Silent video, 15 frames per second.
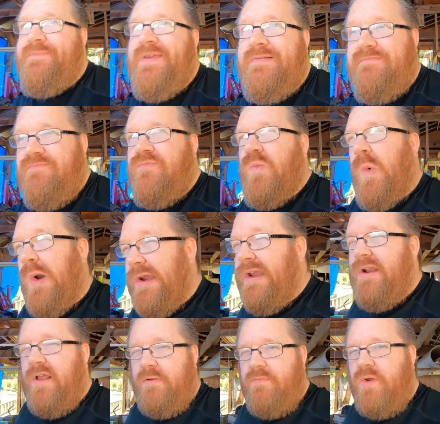been
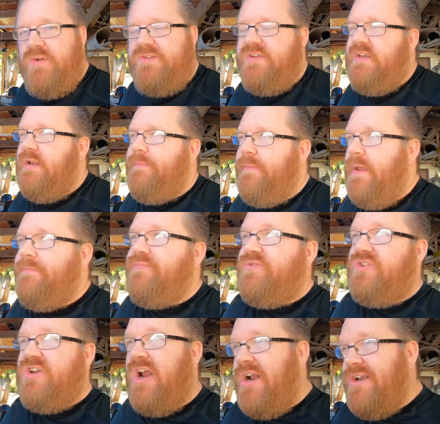working on mostly, and I'm
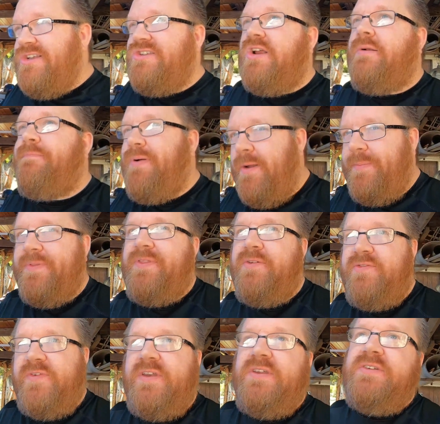trying to start pumping
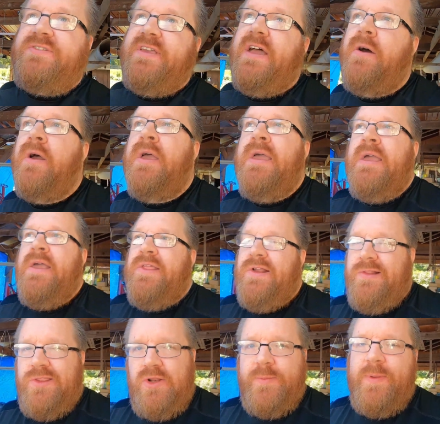those videos out. Got
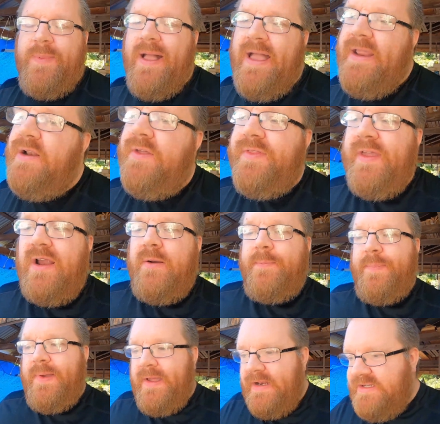a little bit behind on there,
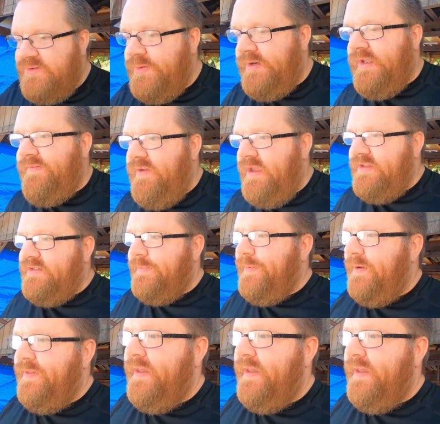but I just want to give you a heads up on